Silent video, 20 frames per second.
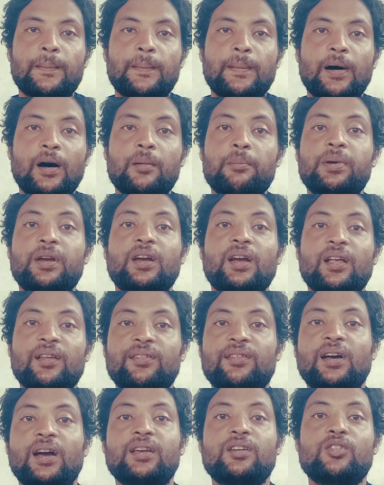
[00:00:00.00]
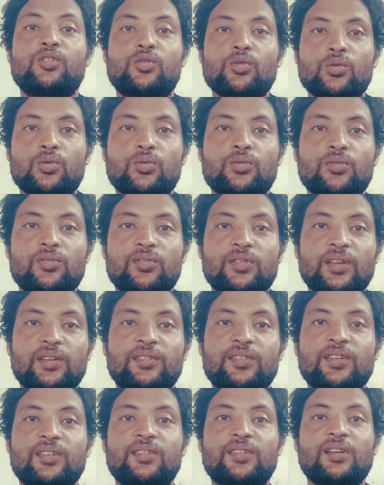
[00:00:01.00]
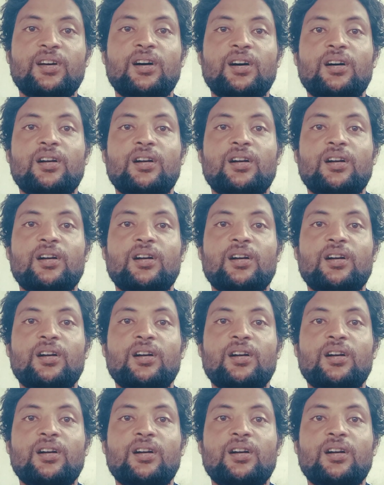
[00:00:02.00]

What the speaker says: are being assigned to. Senses